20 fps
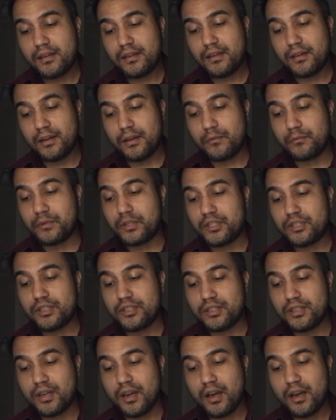on which
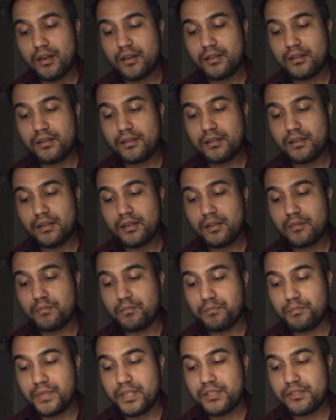young
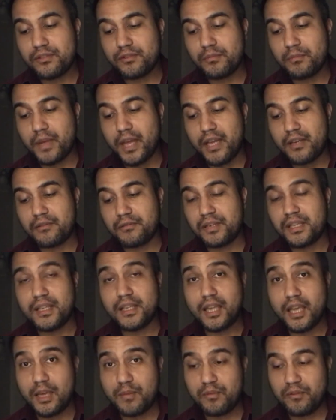Mr. Mannering
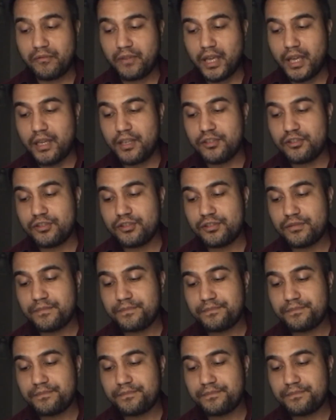came of age.